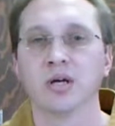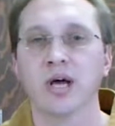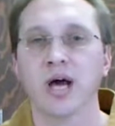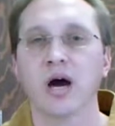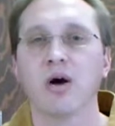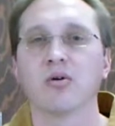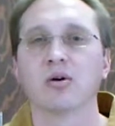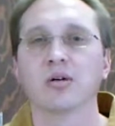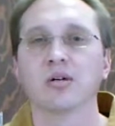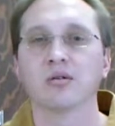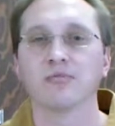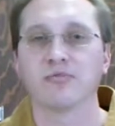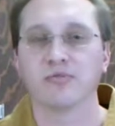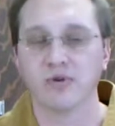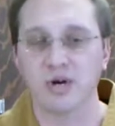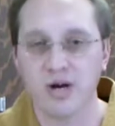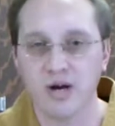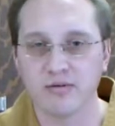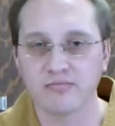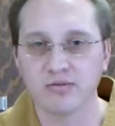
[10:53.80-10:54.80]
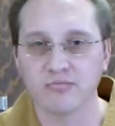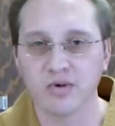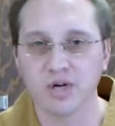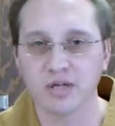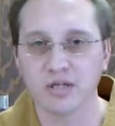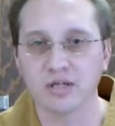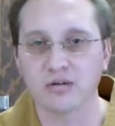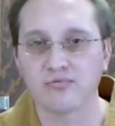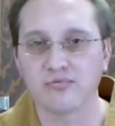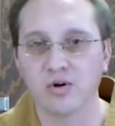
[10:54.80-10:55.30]
outcome for
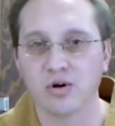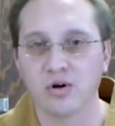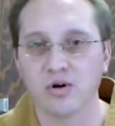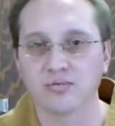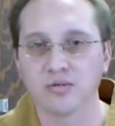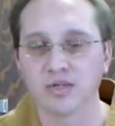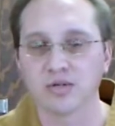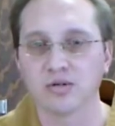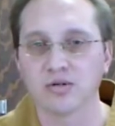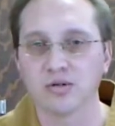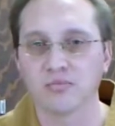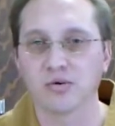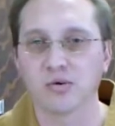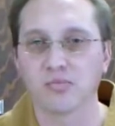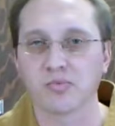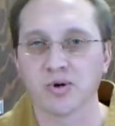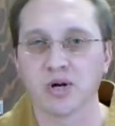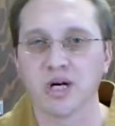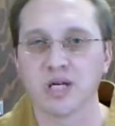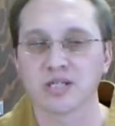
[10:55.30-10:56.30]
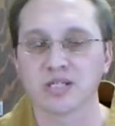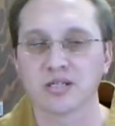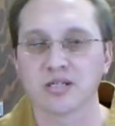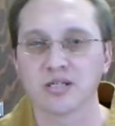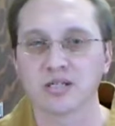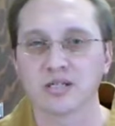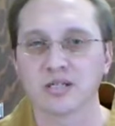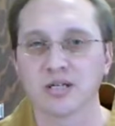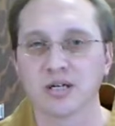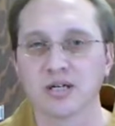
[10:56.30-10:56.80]
everybody involved in the criminal
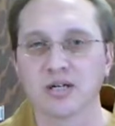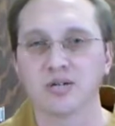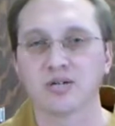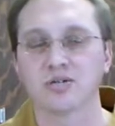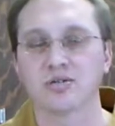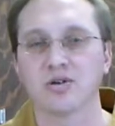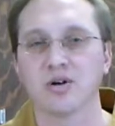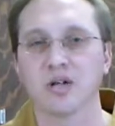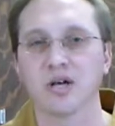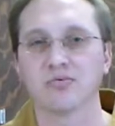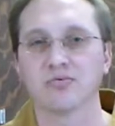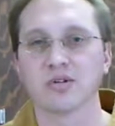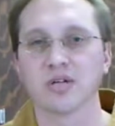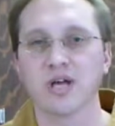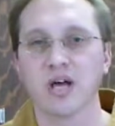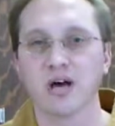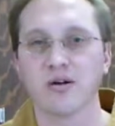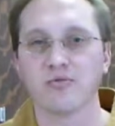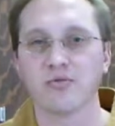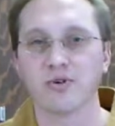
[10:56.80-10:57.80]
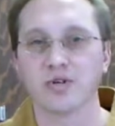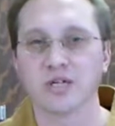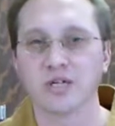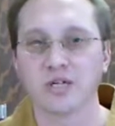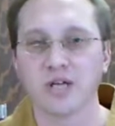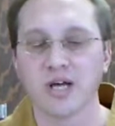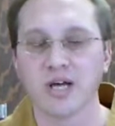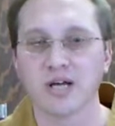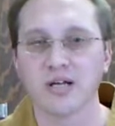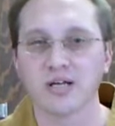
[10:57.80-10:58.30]
process. Now, this is all I really have for you
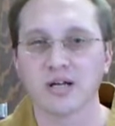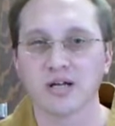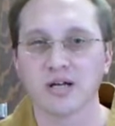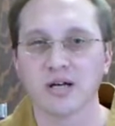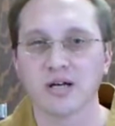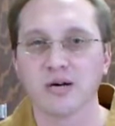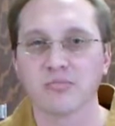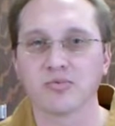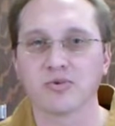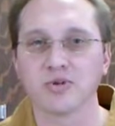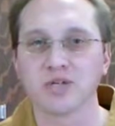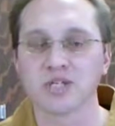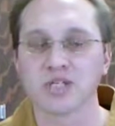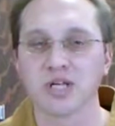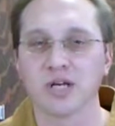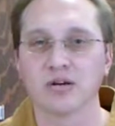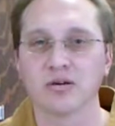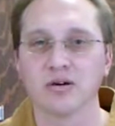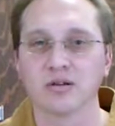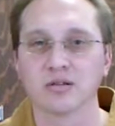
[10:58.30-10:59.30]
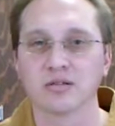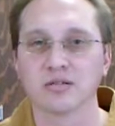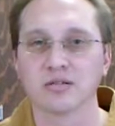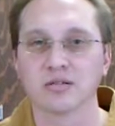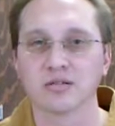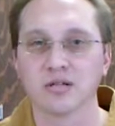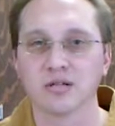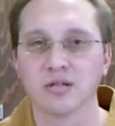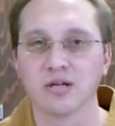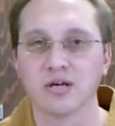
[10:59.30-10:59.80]
today. I appreciate all
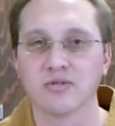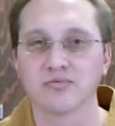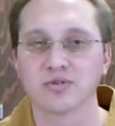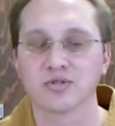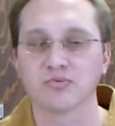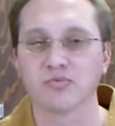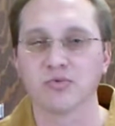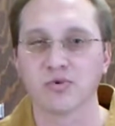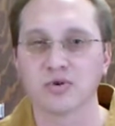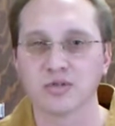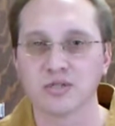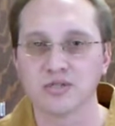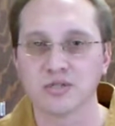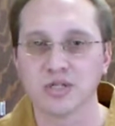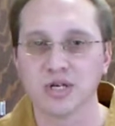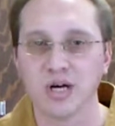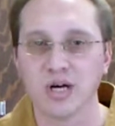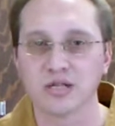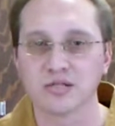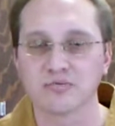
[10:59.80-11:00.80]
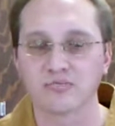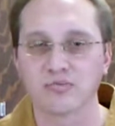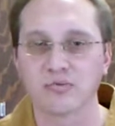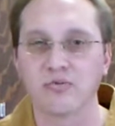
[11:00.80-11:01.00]
the love and support that you guys have